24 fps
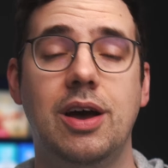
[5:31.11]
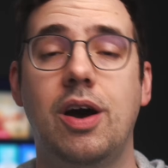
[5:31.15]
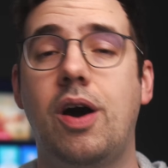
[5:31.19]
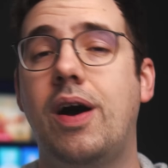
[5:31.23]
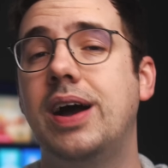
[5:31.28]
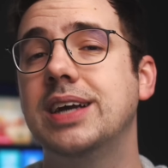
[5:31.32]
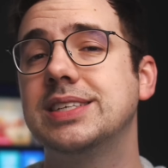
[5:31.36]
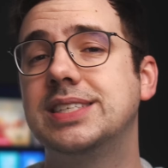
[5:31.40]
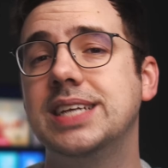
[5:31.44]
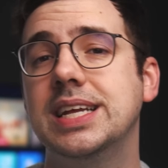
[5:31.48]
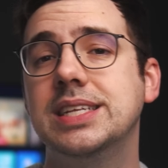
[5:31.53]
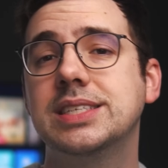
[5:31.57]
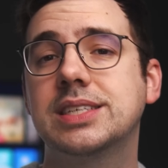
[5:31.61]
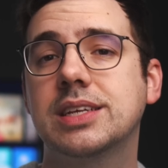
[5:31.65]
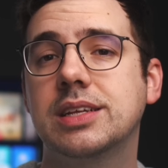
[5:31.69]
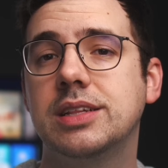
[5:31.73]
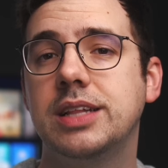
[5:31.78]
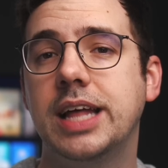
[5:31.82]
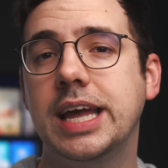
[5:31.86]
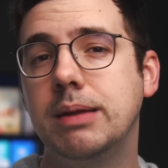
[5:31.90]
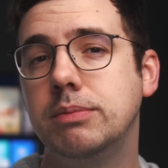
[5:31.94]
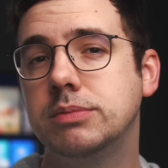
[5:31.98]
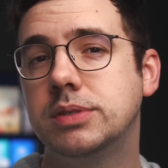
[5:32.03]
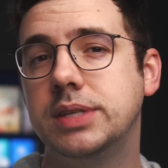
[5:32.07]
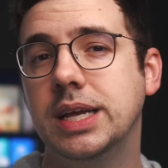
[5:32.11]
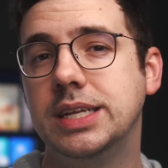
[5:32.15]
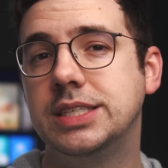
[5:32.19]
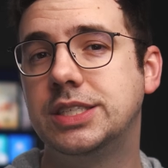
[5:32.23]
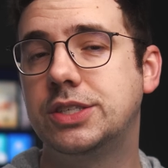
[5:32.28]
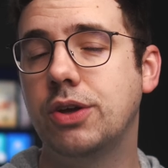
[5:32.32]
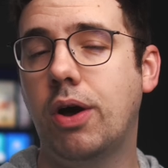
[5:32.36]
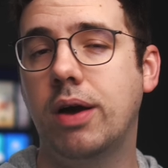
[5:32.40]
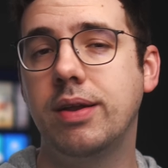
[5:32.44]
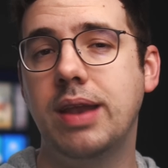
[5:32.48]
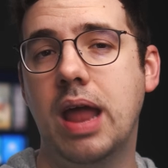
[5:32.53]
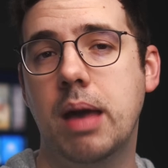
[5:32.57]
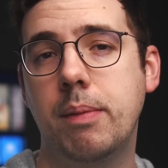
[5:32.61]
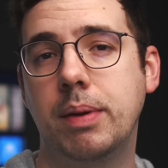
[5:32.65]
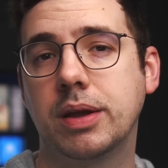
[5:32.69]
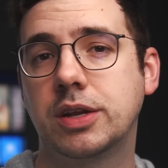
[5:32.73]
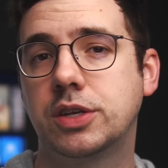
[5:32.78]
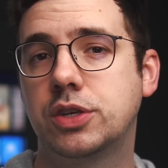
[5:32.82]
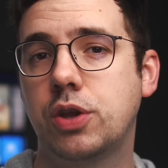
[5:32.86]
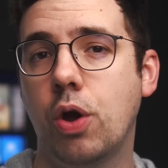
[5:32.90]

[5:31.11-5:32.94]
Hisense claims their dynamic